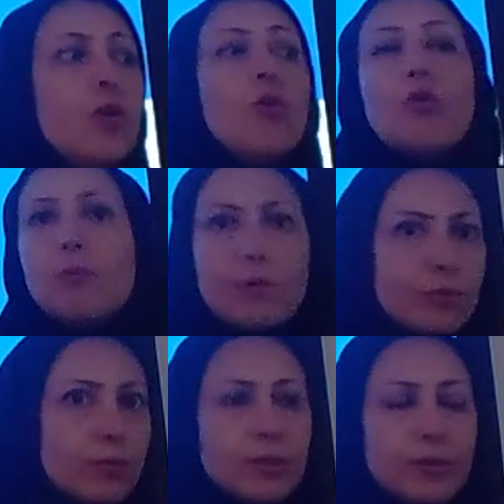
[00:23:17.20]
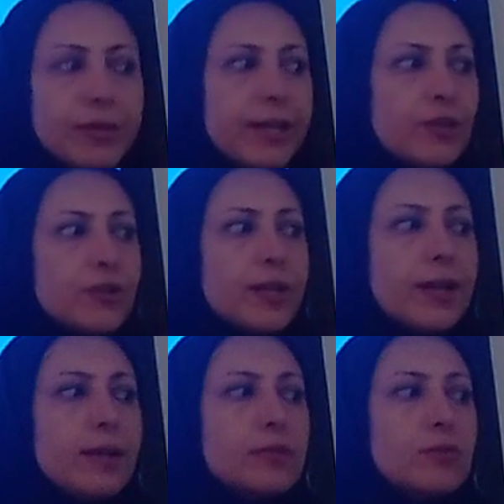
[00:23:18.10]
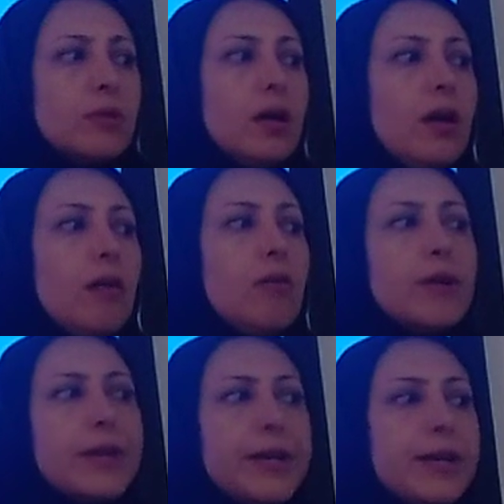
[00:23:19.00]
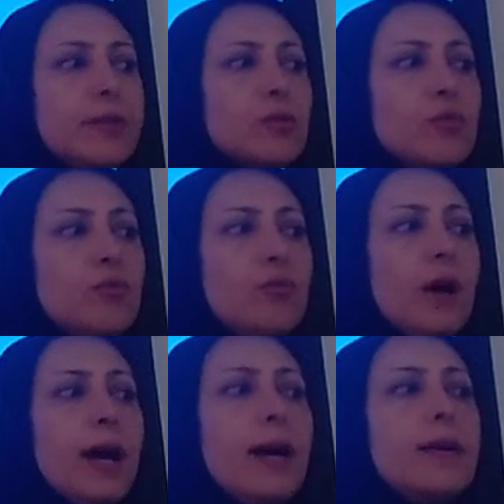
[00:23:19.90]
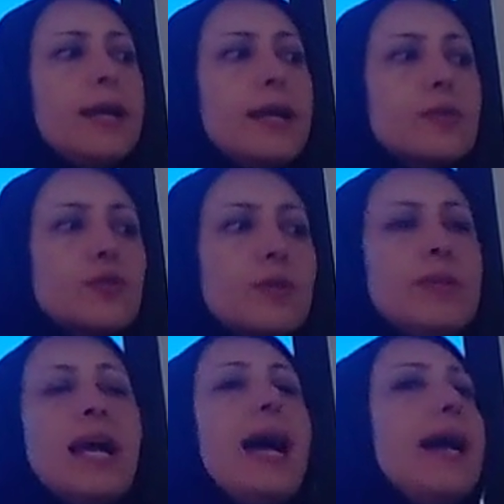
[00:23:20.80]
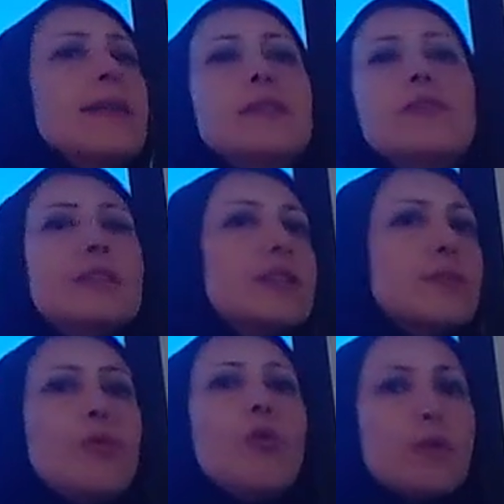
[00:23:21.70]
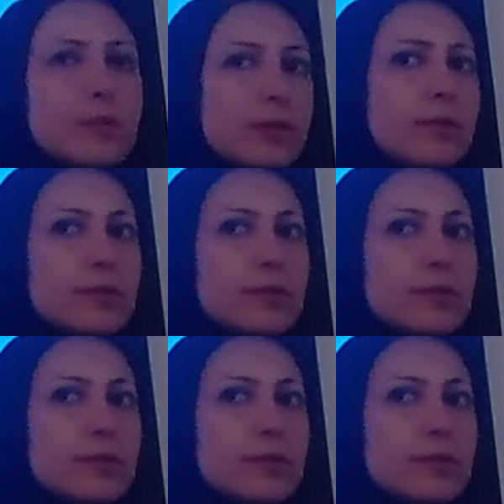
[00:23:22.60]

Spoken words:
chromosome regulations, or girls who are extremely active in sports.